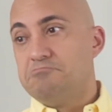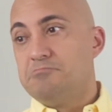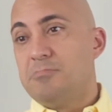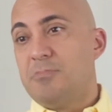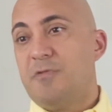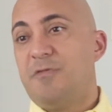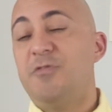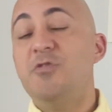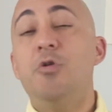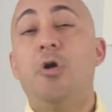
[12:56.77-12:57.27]
A
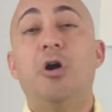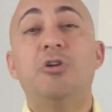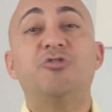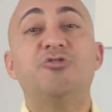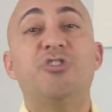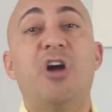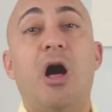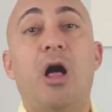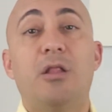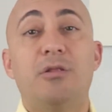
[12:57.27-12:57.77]
few
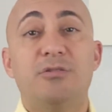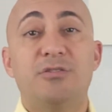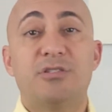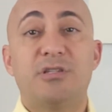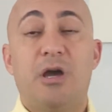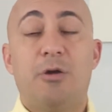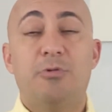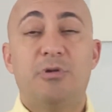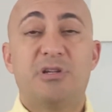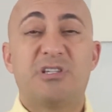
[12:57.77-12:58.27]
$100s.
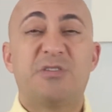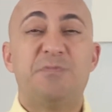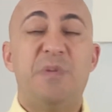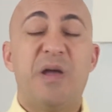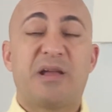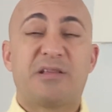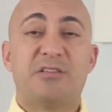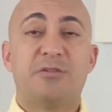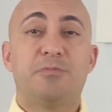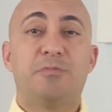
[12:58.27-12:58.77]
I would
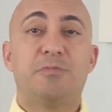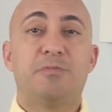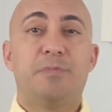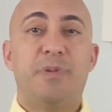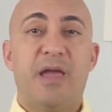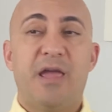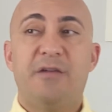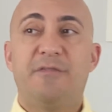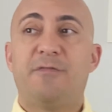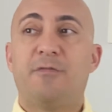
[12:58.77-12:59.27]
expect to
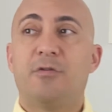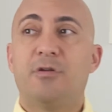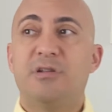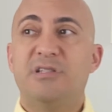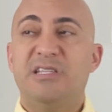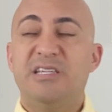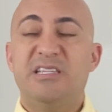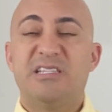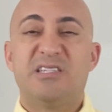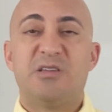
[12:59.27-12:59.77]
pay for a
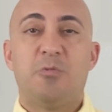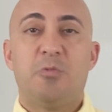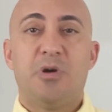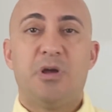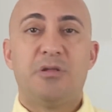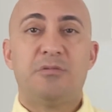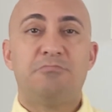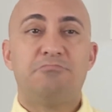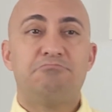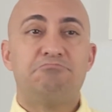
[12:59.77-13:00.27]
decent
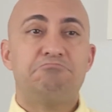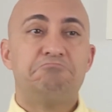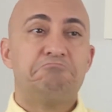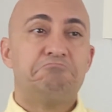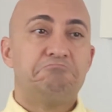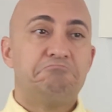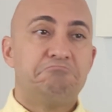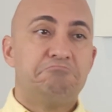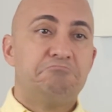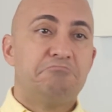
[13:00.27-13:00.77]
one.
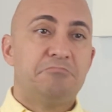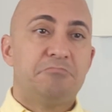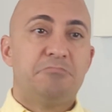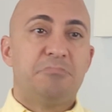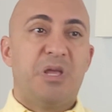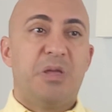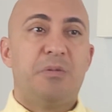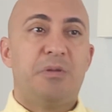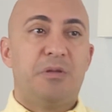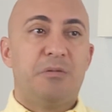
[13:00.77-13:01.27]

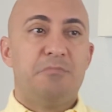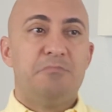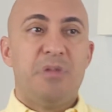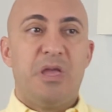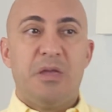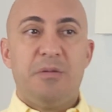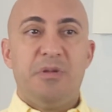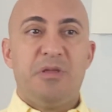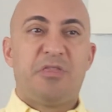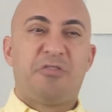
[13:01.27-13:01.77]

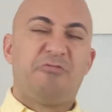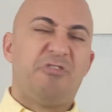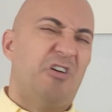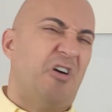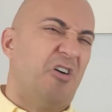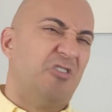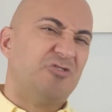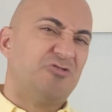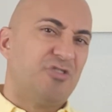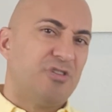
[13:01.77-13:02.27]
Maybe
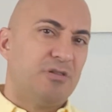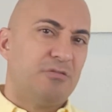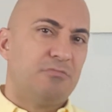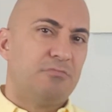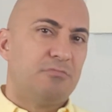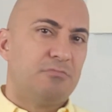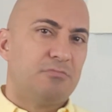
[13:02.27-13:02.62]
300.